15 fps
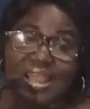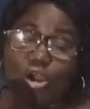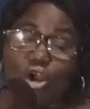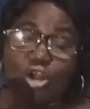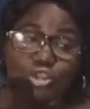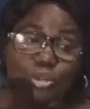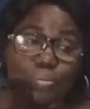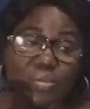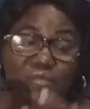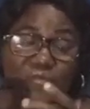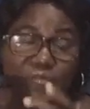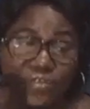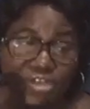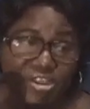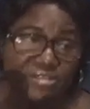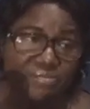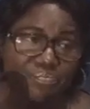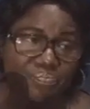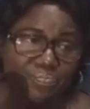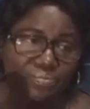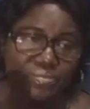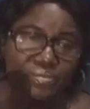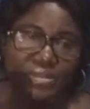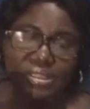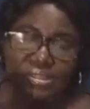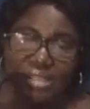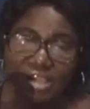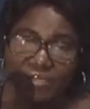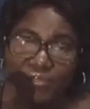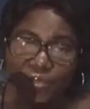they ought to be free.
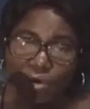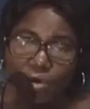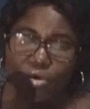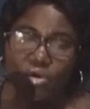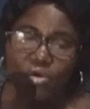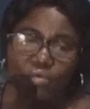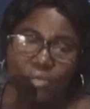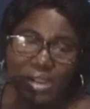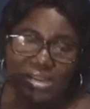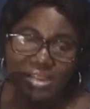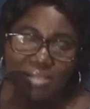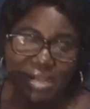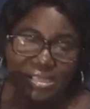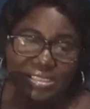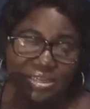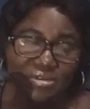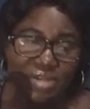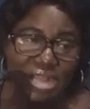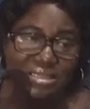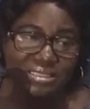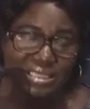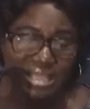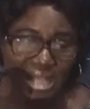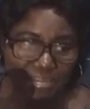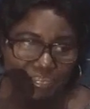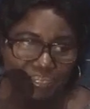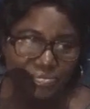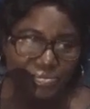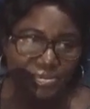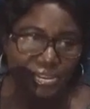Therefore, when the materials come,